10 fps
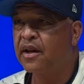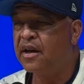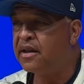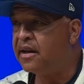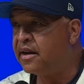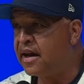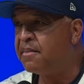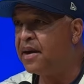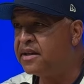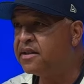and then he got
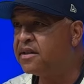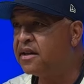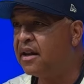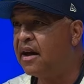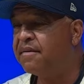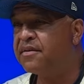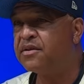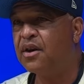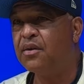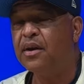a base hit to left,
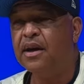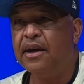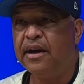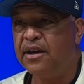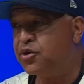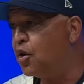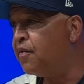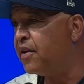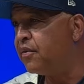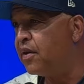so, and
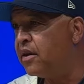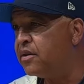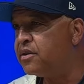drove in a run.